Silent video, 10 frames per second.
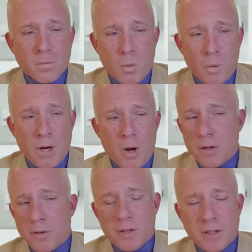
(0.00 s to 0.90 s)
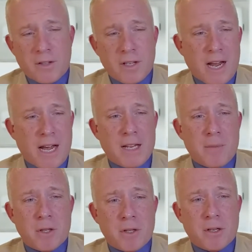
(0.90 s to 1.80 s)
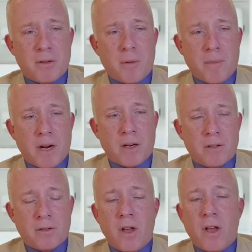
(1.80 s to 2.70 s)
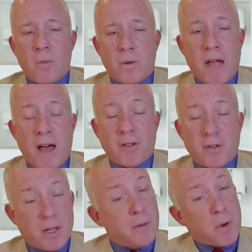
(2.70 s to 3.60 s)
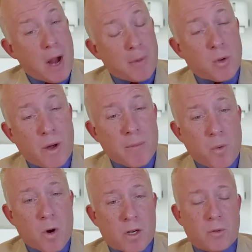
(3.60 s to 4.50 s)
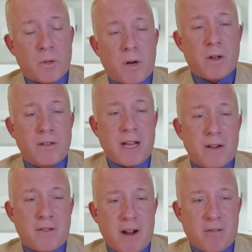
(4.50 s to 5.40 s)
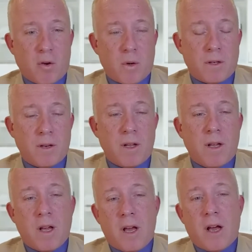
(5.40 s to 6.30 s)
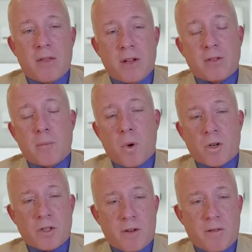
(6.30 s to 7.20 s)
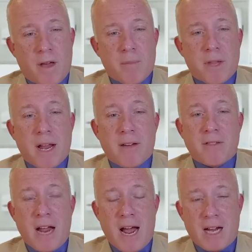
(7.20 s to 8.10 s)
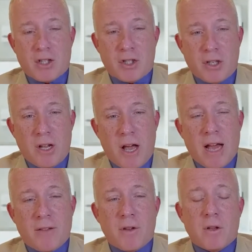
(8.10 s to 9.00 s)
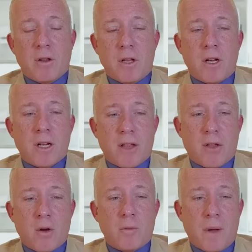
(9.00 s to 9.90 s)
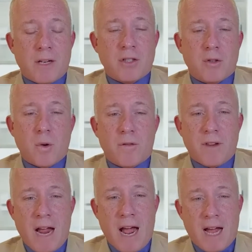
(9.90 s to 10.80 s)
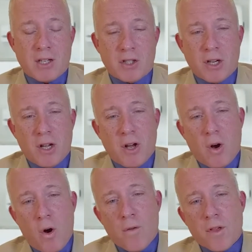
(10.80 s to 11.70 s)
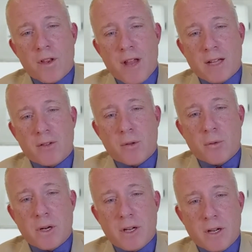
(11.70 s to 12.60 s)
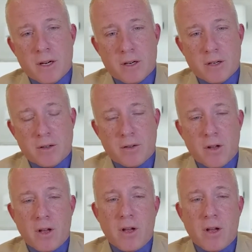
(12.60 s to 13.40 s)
We know there's sixty to eighty million Americans with NAFLD, probably quite more because we don't identify everyone. There's a portion of them that have NASH. And if you look at those patients who have NASH, over the next three years,